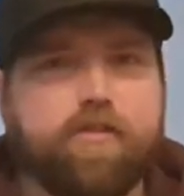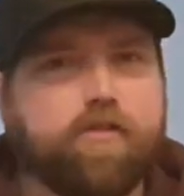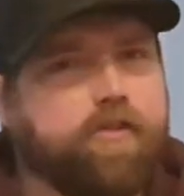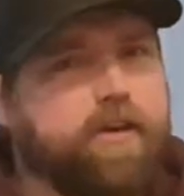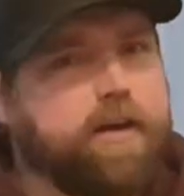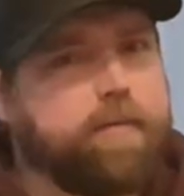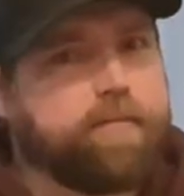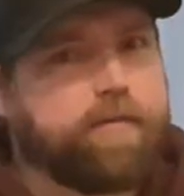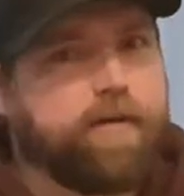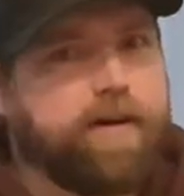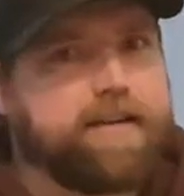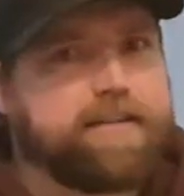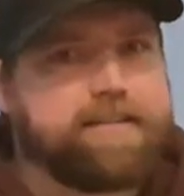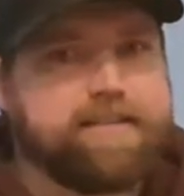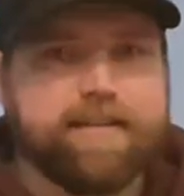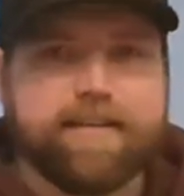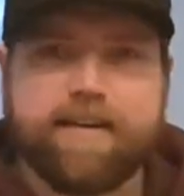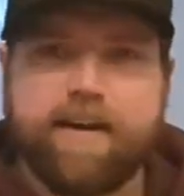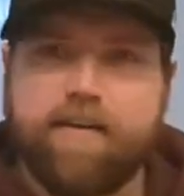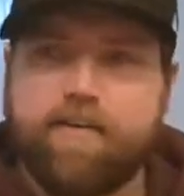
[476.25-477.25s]
So
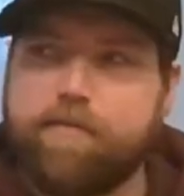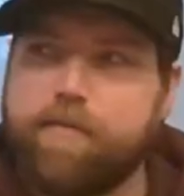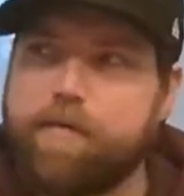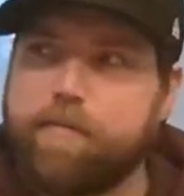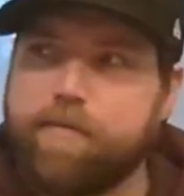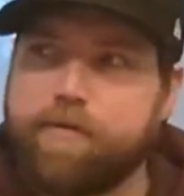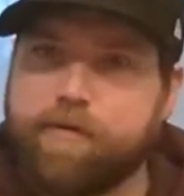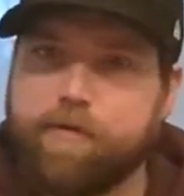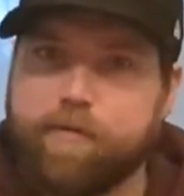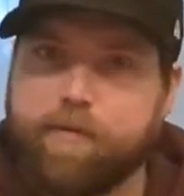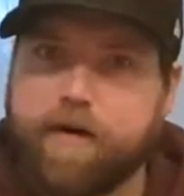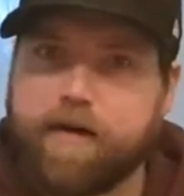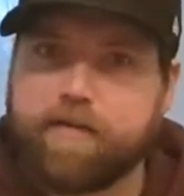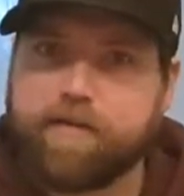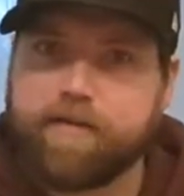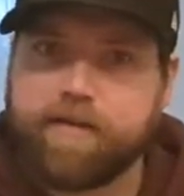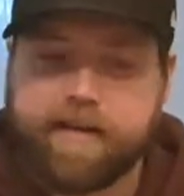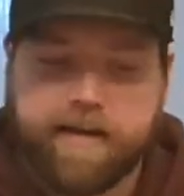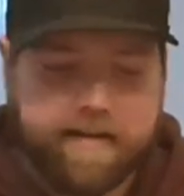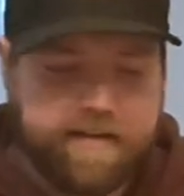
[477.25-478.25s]
thank you to both of
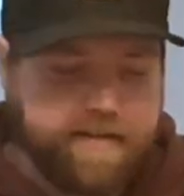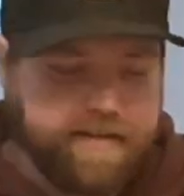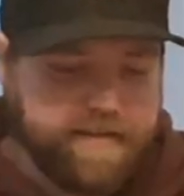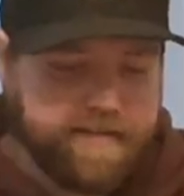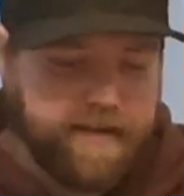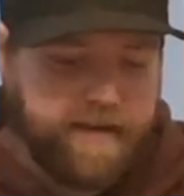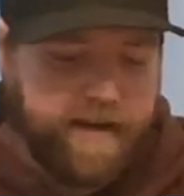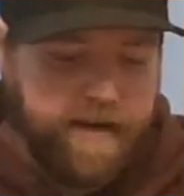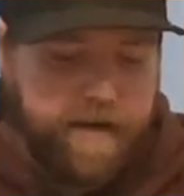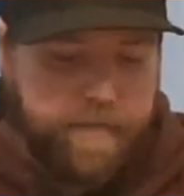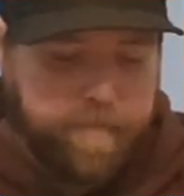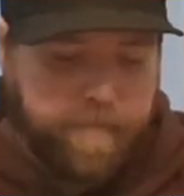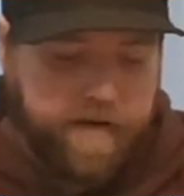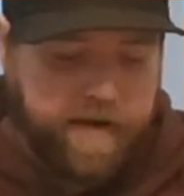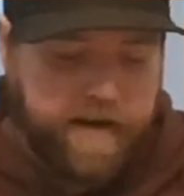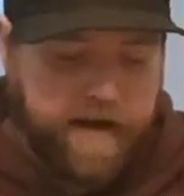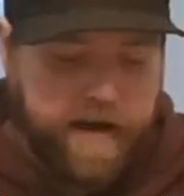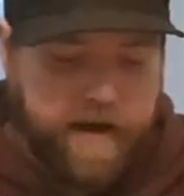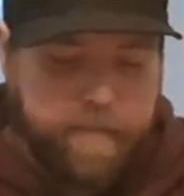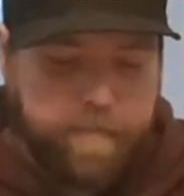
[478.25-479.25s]
you, and definitely thank
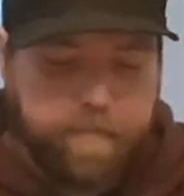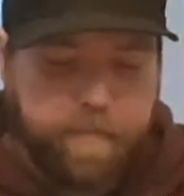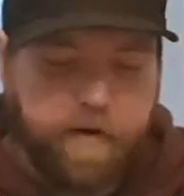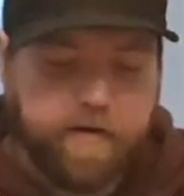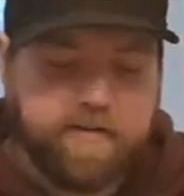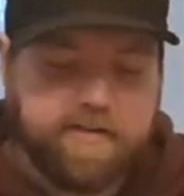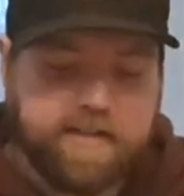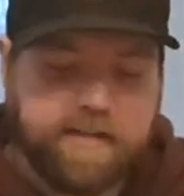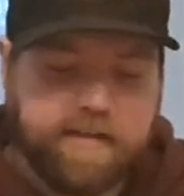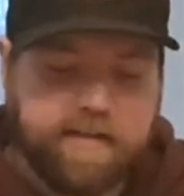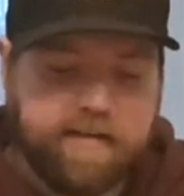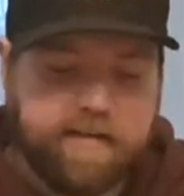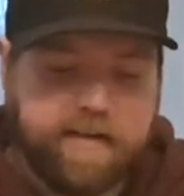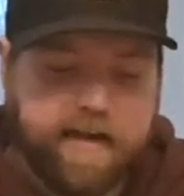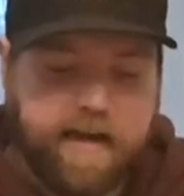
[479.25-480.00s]
you, Sir Prawn-a-Lot.